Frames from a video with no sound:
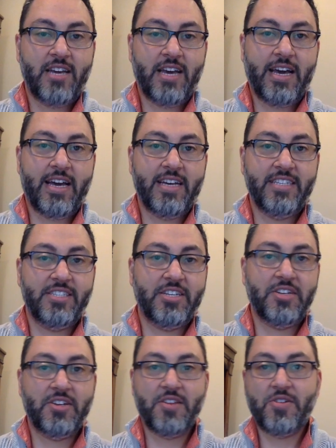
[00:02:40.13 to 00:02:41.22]
is it
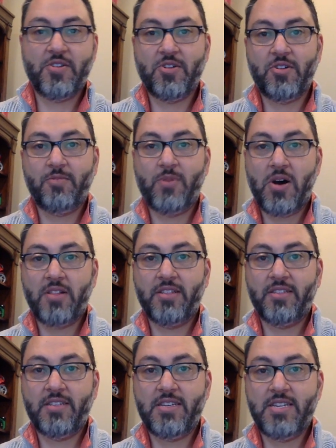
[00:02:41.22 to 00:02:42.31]
another ball
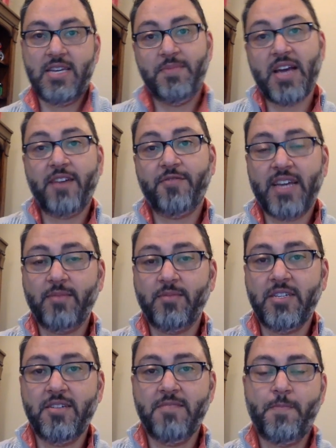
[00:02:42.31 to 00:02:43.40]
in the EBI
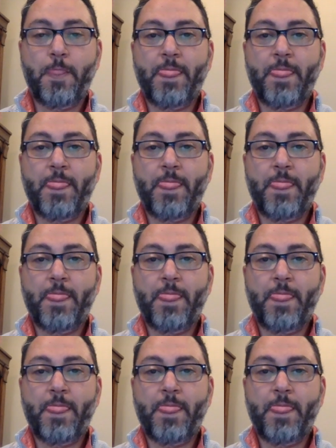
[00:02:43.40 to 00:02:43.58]
family?